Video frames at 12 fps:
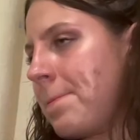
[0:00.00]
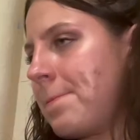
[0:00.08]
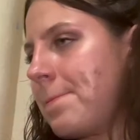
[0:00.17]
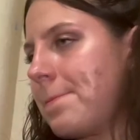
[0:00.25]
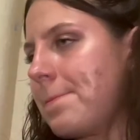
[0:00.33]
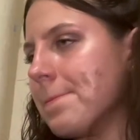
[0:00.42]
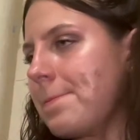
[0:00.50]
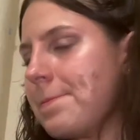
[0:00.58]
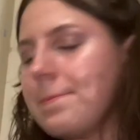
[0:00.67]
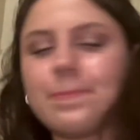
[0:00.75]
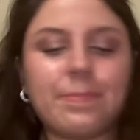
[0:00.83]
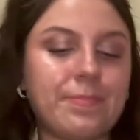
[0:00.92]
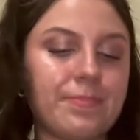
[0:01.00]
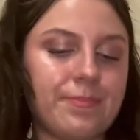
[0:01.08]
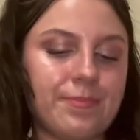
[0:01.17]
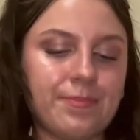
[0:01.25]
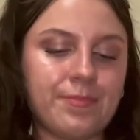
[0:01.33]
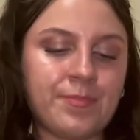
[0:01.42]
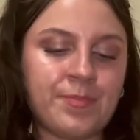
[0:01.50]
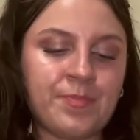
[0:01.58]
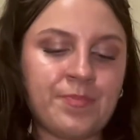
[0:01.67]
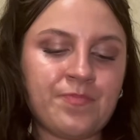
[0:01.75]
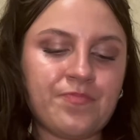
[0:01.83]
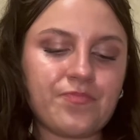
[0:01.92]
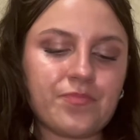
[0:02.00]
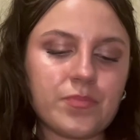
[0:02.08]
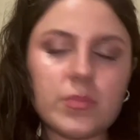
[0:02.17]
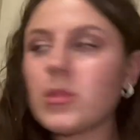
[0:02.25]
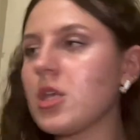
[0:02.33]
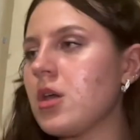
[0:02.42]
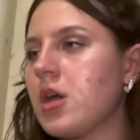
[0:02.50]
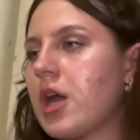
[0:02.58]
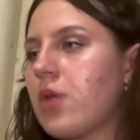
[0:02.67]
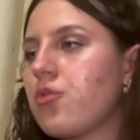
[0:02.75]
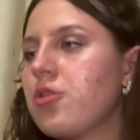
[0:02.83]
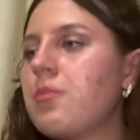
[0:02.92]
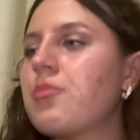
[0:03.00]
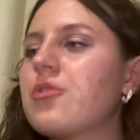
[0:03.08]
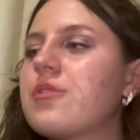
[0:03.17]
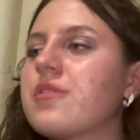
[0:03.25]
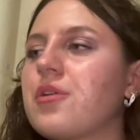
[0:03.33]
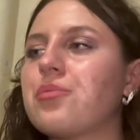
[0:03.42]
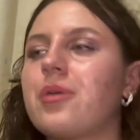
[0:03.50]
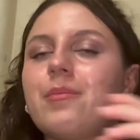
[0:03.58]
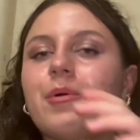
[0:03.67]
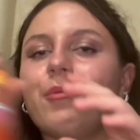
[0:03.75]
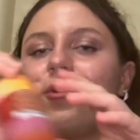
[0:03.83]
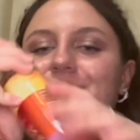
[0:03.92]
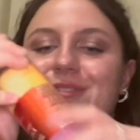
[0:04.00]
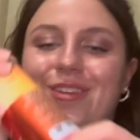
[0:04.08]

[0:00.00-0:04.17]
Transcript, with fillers: Mm-hmm, mm-hmm, mm-hmm. I want to put Sunshine Mimosa